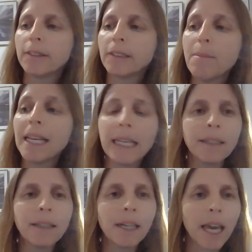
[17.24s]
Semel
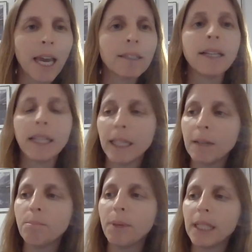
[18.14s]
indicates the
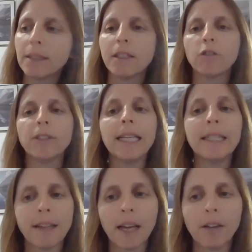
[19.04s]
inability of the
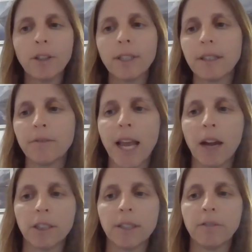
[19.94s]
integrative
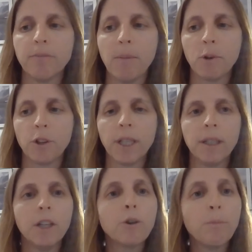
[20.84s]
narrative memory
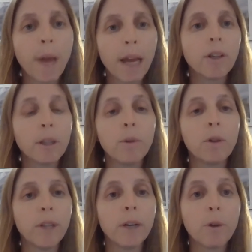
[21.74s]
to bury
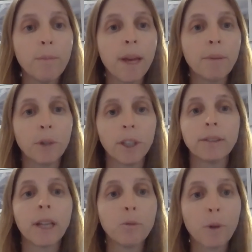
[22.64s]
the
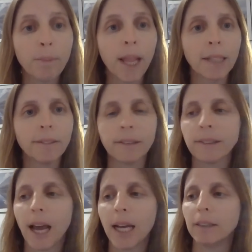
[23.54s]
remembrance and replace the
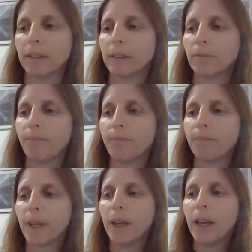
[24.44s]
silence.
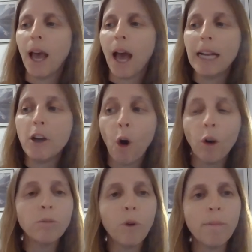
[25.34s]
An
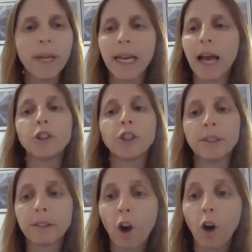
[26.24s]
old woman, as
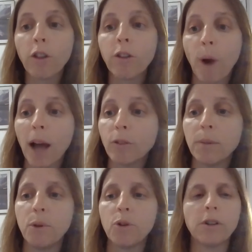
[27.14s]
she's called throughout the
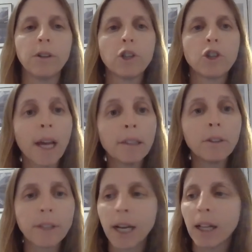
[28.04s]
book, tries
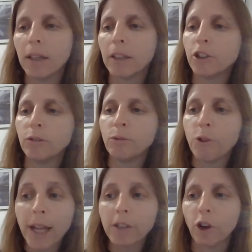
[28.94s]
to tell her
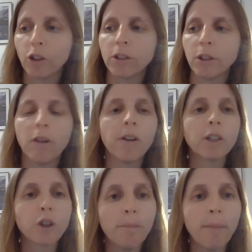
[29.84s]
granddaughter of
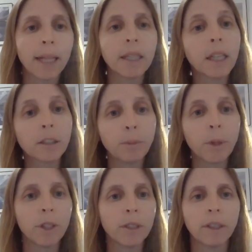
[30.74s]
her traumatic
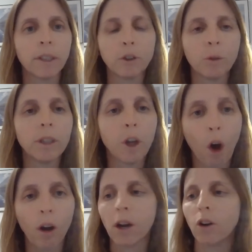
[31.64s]
experiences during the
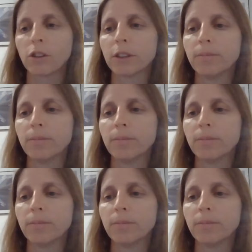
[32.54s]
Holocaust.